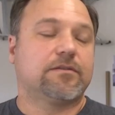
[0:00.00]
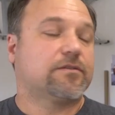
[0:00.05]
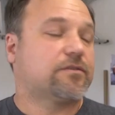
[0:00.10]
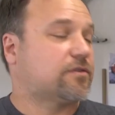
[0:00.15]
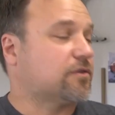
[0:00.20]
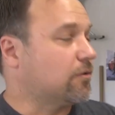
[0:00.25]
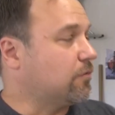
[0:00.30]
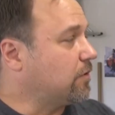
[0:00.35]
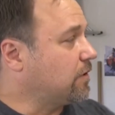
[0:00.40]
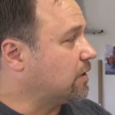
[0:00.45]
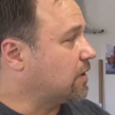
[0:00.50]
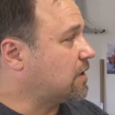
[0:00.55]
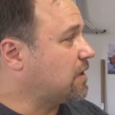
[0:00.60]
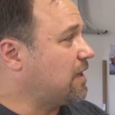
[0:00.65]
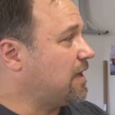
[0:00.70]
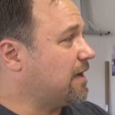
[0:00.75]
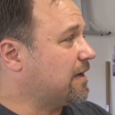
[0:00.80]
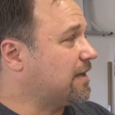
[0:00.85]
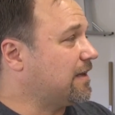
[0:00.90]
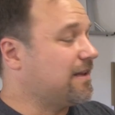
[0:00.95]
So we're
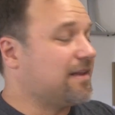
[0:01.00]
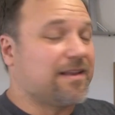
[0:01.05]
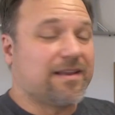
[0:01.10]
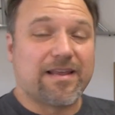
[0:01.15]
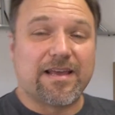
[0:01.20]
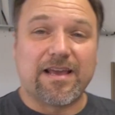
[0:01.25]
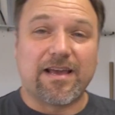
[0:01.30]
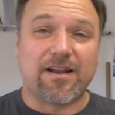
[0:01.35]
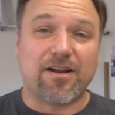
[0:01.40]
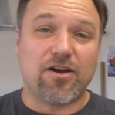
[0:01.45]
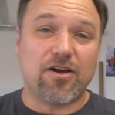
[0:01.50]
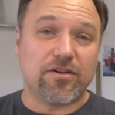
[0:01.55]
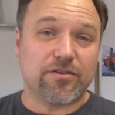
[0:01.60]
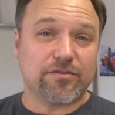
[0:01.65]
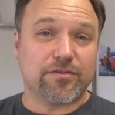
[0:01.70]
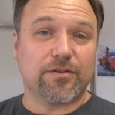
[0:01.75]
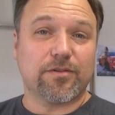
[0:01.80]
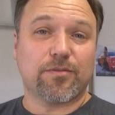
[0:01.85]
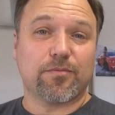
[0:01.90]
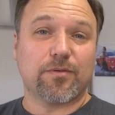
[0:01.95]
clocking in at
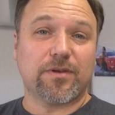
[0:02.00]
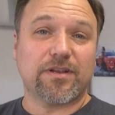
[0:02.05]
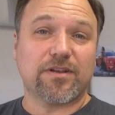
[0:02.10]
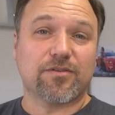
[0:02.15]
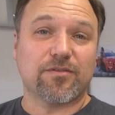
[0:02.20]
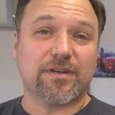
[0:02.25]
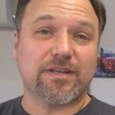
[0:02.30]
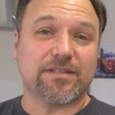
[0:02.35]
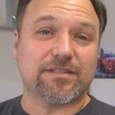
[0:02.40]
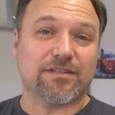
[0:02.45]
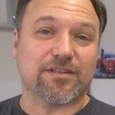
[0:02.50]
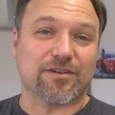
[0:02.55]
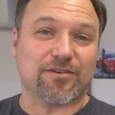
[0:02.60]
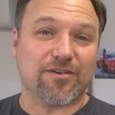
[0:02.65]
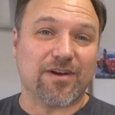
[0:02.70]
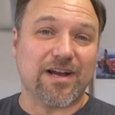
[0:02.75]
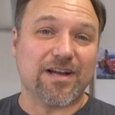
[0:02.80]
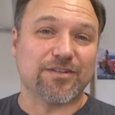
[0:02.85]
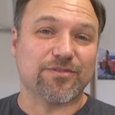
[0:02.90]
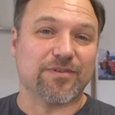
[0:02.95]
103 degrees in the
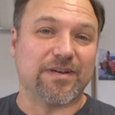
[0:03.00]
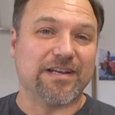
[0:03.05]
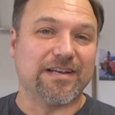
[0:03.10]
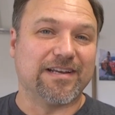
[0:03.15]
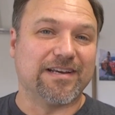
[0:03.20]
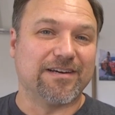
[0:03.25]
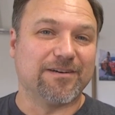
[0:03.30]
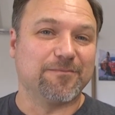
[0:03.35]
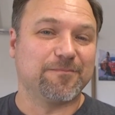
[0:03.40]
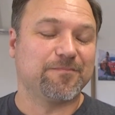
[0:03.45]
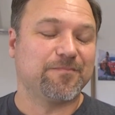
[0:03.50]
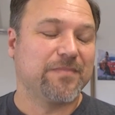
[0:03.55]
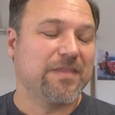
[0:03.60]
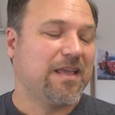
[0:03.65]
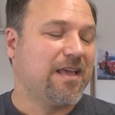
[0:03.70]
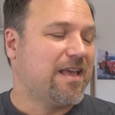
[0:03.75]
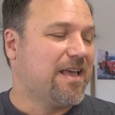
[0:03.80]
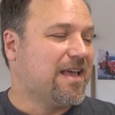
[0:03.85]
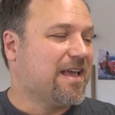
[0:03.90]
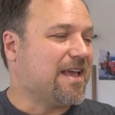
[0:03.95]
garage right now,
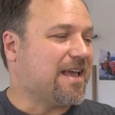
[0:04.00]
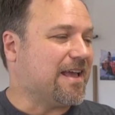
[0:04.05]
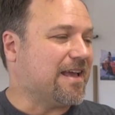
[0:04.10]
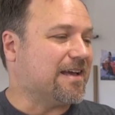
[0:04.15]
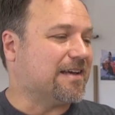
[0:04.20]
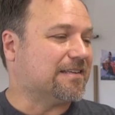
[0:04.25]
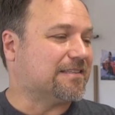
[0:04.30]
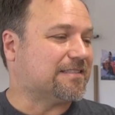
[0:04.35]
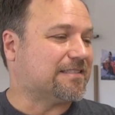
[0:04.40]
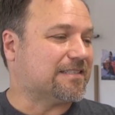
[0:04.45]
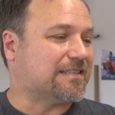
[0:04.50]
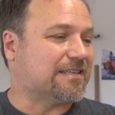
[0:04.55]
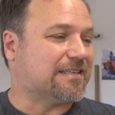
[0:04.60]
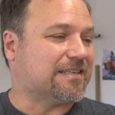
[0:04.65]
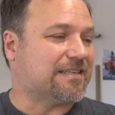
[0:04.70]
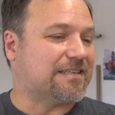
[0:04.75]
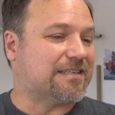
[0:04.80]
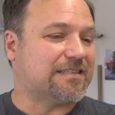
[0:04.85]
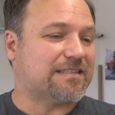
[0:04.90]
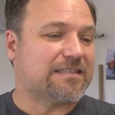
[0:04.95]
and
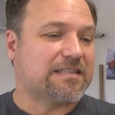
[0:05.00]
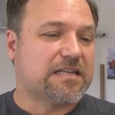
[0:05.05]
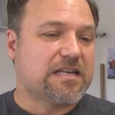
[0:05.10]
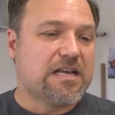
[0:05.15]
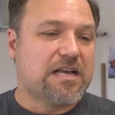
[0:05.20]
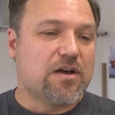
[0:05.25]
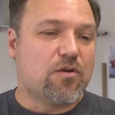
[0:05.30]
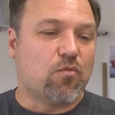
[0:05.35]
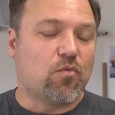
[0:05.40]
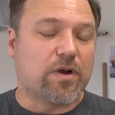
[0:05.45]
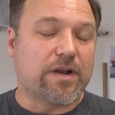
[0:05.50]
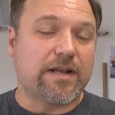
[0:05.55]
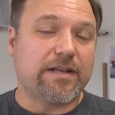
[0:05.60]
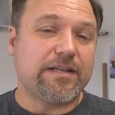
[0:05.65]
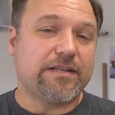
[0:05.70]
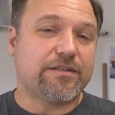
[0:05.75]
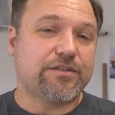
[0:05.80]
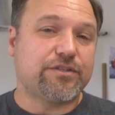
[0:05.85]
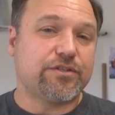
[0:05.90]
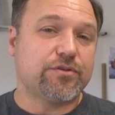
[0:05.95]
what I
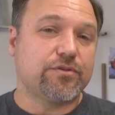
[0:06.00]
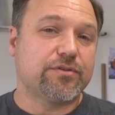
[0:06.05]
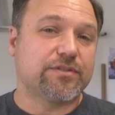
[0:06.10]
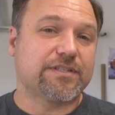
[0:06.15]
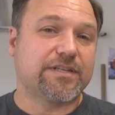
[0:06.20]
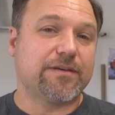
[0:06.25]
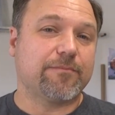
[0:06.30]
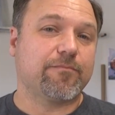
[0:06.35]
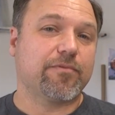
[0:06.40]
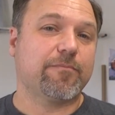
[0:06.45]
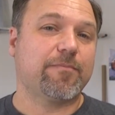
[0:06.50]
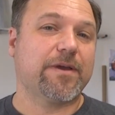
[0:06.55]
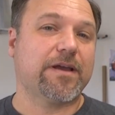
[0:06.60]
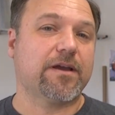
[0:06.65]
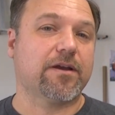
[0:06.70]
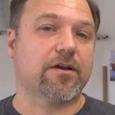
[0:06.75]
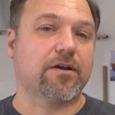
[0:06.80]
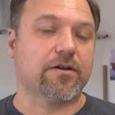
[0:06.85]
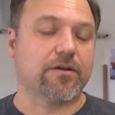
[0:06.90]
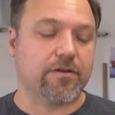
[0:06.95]
need to do is get
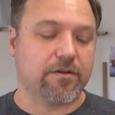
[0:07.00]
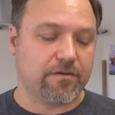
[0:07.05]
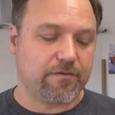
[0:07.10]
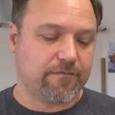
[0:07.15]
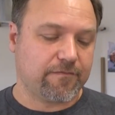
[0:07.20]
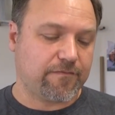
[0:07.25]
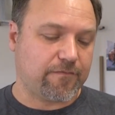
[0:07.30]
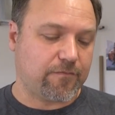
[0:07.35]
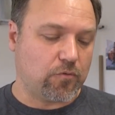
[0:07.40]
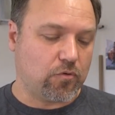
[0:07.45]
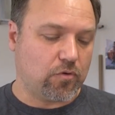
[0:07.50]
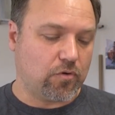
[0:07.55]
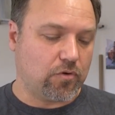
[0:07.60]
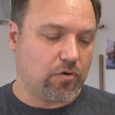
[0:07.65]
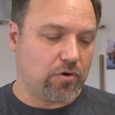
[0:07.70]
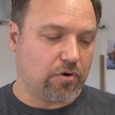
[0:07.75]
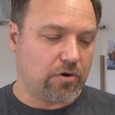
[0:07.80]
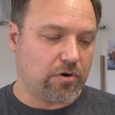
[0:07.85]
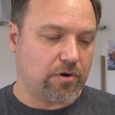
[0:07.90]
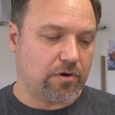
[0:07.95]
prepared
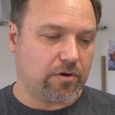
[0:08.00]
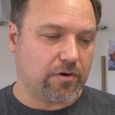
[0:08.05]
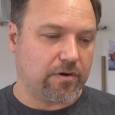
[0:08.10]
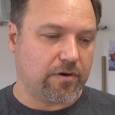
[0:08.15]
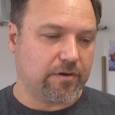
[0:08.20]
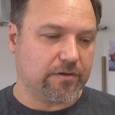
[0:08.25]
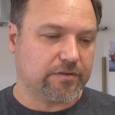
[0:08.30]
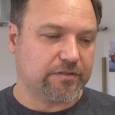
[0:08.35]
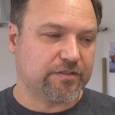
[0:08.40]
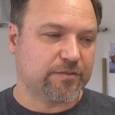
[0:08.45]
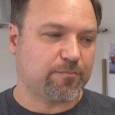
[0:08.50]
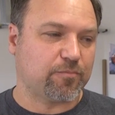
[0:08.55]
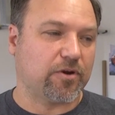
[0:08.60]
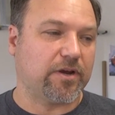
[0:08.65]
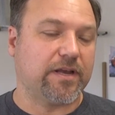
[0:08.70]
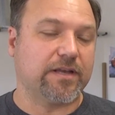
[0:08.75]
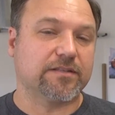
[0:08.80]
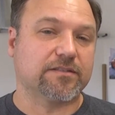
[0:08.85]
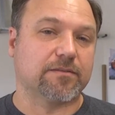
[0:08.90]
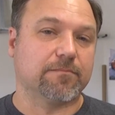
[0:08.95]
for
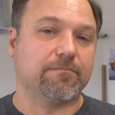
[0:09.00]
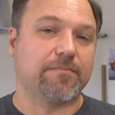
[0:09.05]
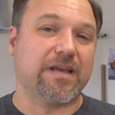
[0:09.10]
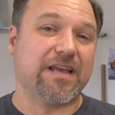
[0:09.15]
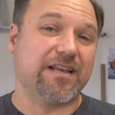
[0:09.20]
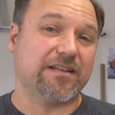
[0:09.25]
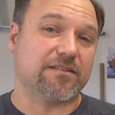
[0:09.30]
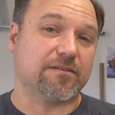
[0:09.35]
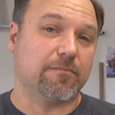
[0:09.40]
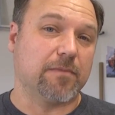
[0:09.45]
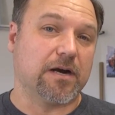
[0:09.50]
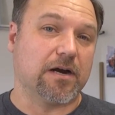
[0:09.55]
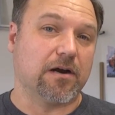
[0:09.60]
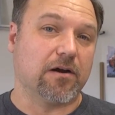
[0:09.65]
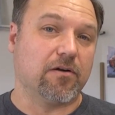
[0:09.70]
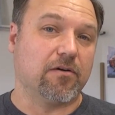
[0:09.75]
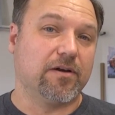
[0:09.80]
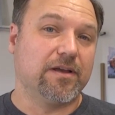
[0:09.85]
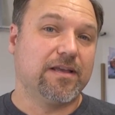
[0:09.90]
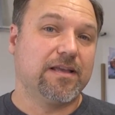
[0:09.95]
spraying some paint
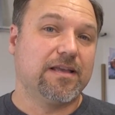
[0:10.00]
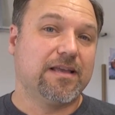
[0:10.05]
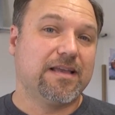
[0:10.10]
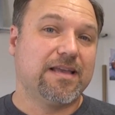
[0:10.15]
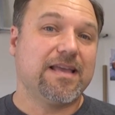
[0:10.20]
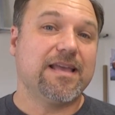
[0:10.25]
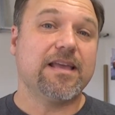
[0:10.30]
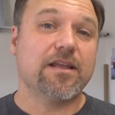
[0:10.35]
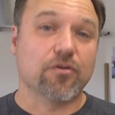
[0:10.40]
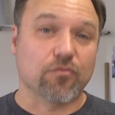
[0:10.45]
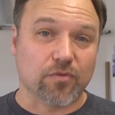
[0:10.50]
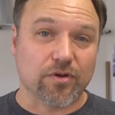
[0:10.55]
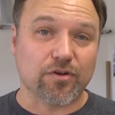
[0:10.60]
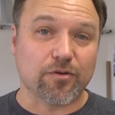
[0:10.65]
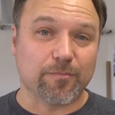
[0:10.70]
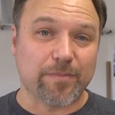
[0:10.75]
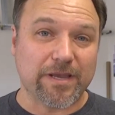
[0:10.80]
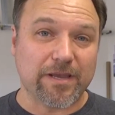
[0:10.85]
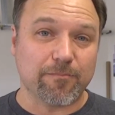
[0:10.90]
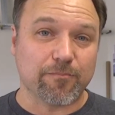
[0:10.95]
tomorrow in a
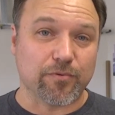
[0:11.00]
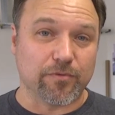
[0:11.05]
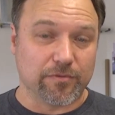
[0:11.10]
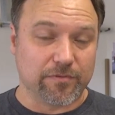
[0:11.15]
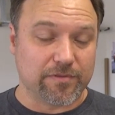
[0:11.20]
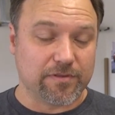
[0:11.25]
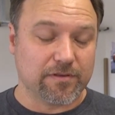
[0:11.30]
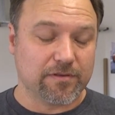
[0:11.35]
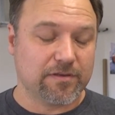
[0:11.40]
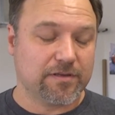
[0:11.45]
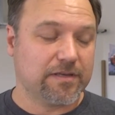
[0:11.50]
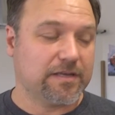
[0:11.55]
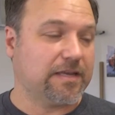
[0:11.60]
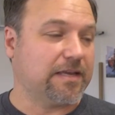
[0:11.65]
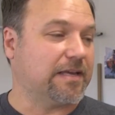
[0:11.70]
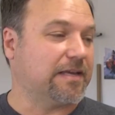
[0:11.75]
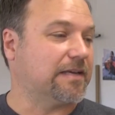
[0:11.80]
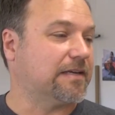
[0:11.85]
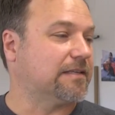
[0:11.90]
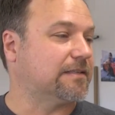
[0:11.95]
real paint booth.
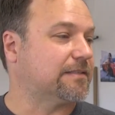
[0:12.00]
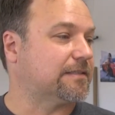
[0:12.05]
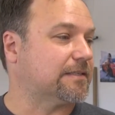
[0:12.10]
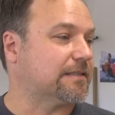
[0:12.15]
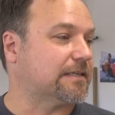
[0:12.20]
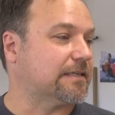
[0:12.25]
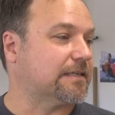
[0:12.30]
And